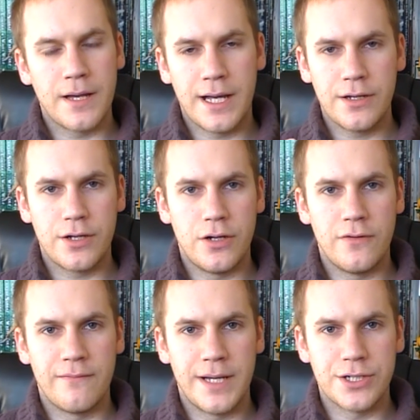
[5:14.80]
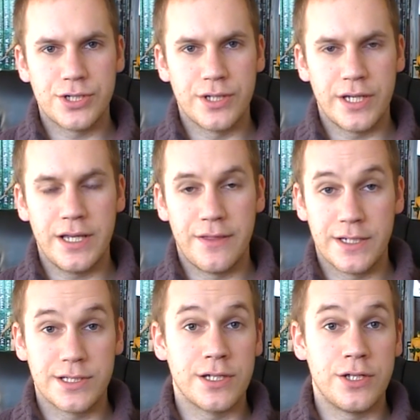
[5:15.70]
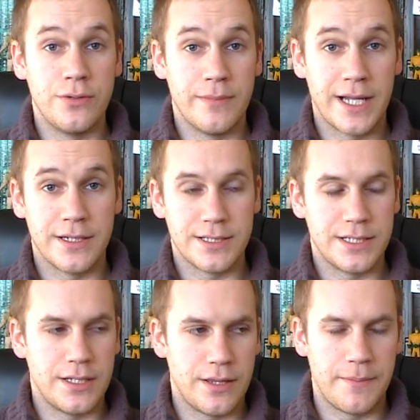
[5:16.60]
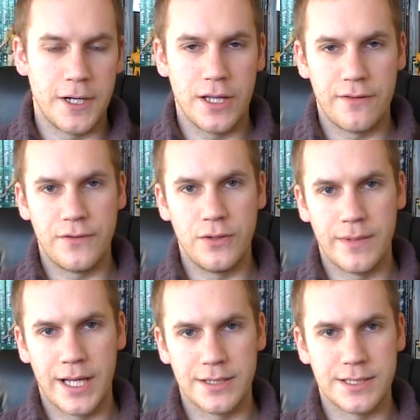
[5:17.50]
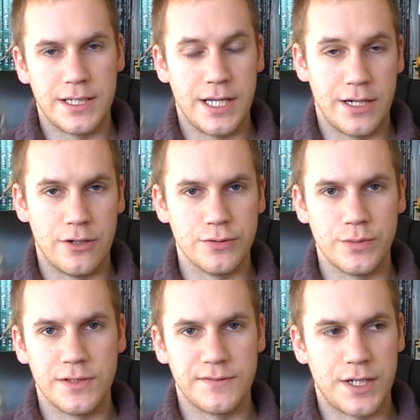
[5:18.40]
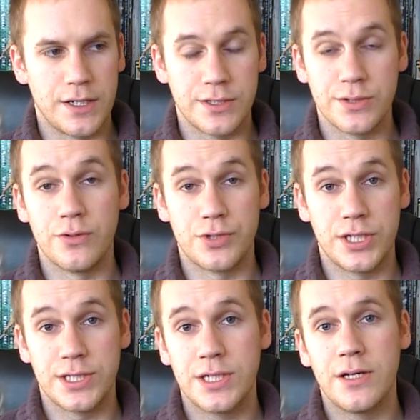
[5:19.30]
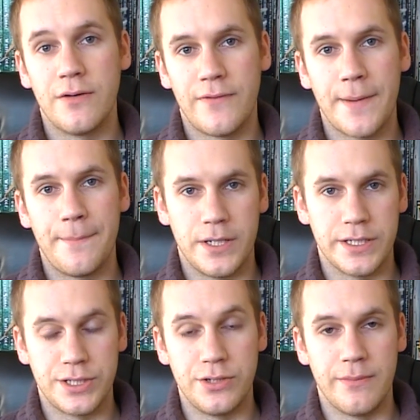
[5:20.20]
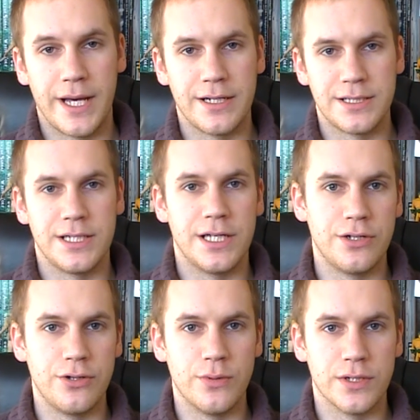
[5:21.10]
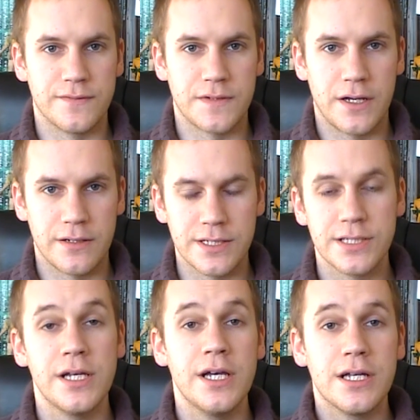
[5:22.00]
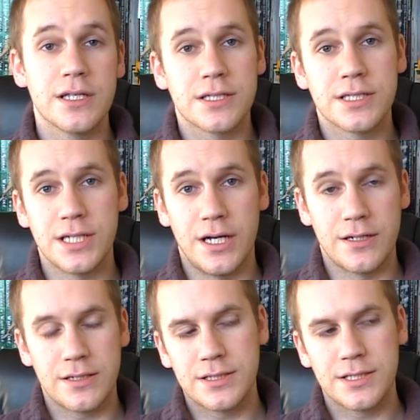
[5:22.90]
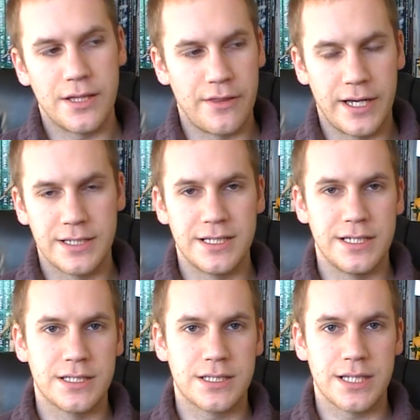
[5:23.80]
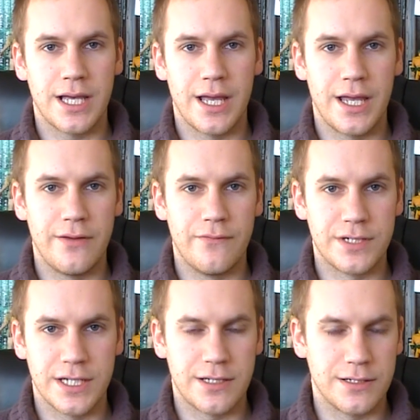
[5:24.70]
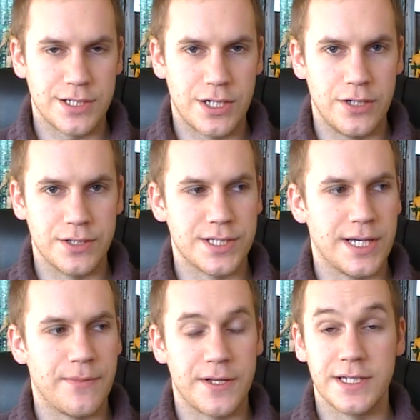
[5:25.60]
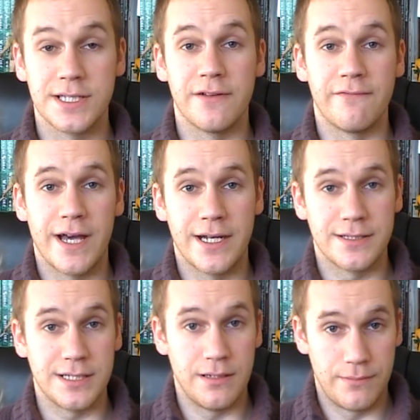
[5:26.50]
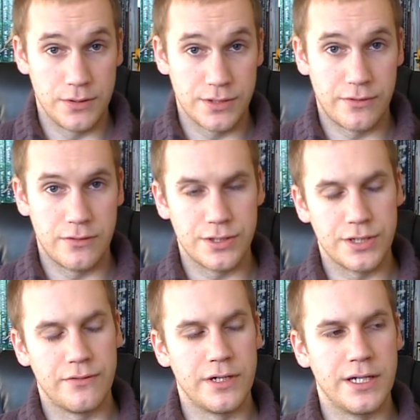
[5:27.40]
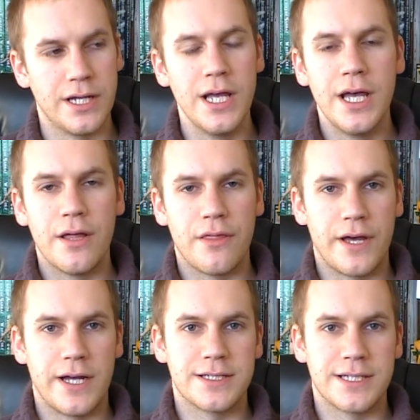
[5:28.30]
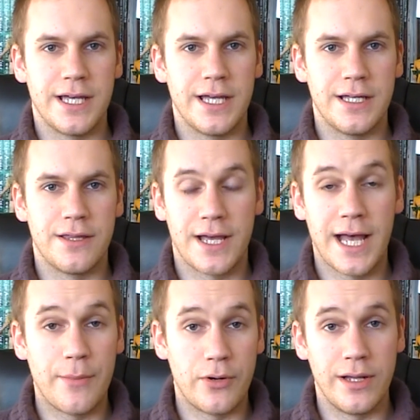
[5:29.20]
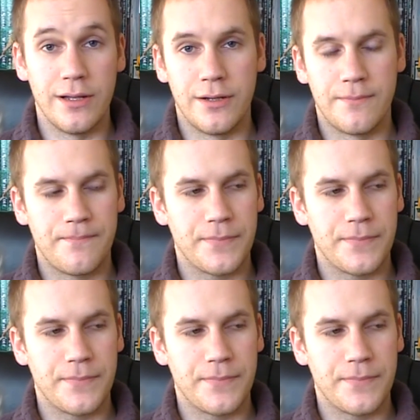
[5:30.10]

Alokov mentioned that he thinks that humanity, the path of humanity in Old World of Darkness, or just a vampire's humanity in New World of Darkness, sucks, that it's a ridiculous concept, that it's a vanity, and Boltorange agreed, that it, the Camarilla,